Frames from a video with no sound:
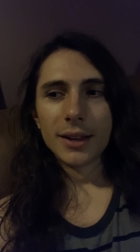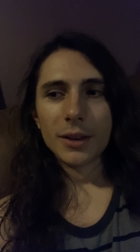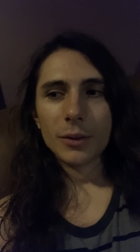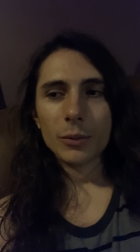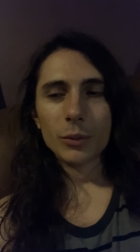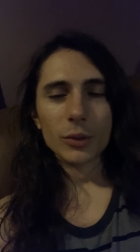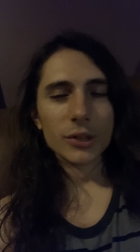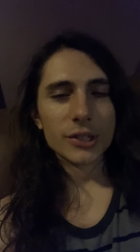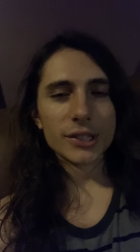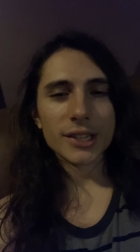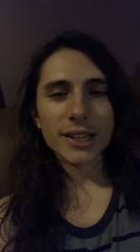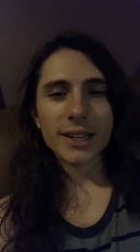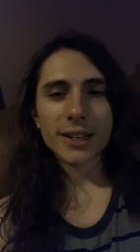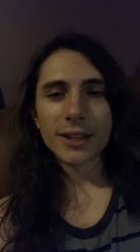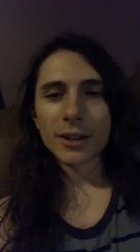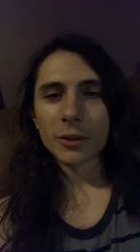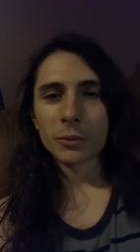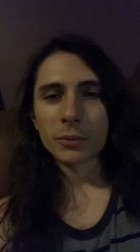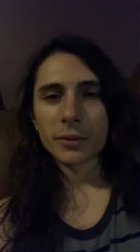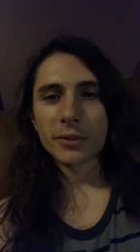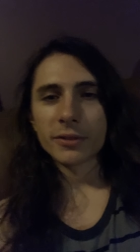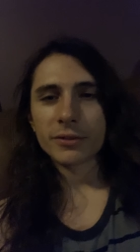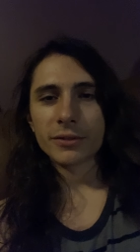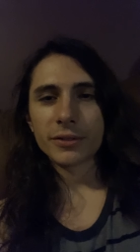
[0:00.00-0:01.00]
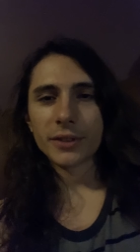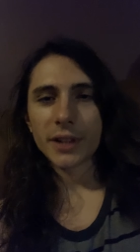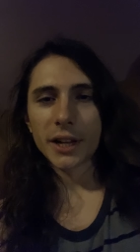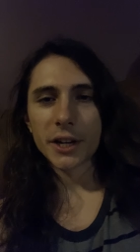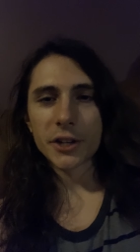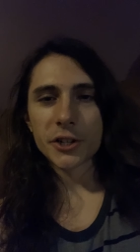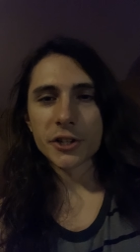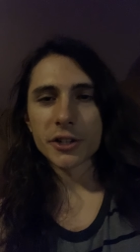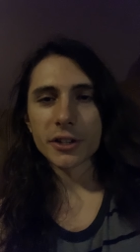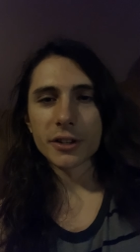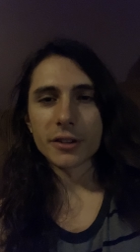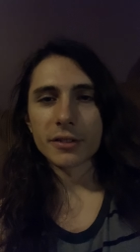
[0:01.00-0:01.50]
was like a
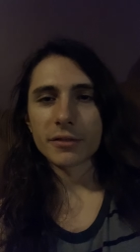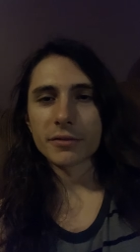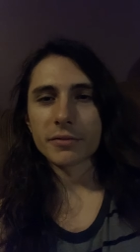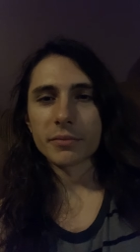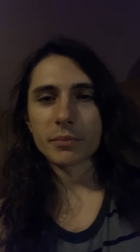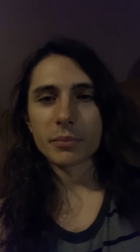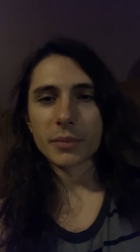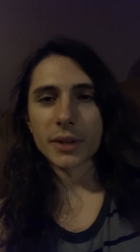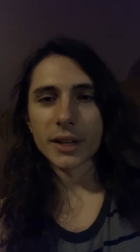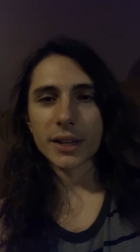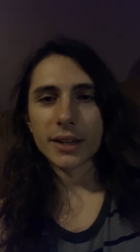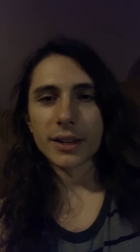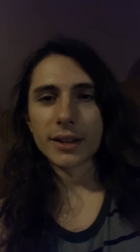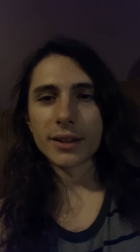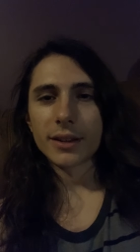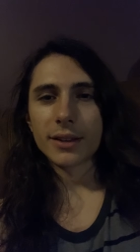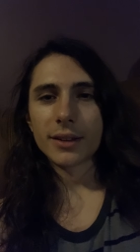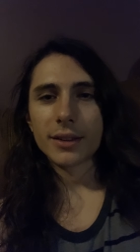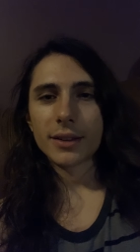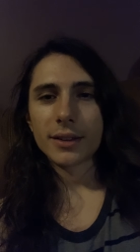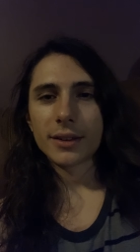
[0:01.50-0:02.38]
reflection of me.